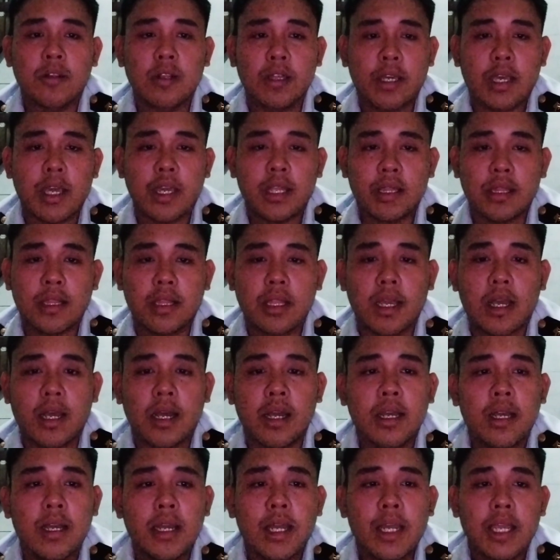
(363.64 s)
locate the
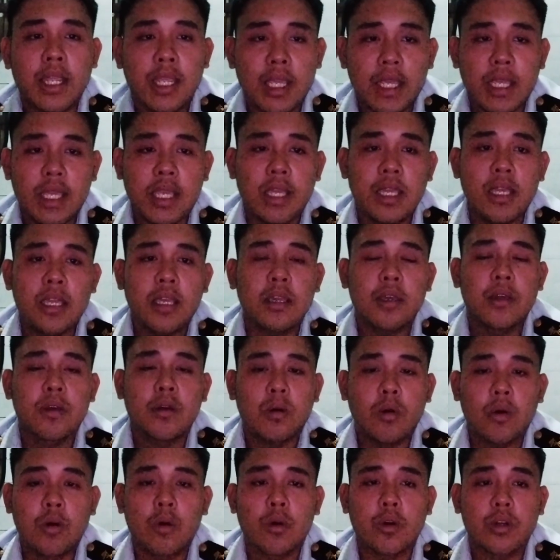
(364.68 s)
E
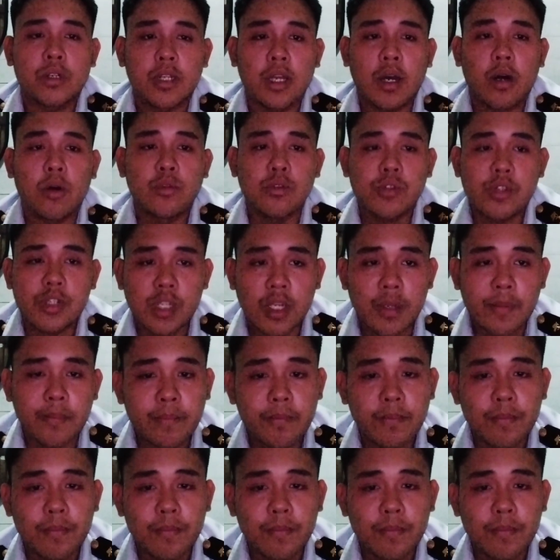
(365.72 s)
or the on-ship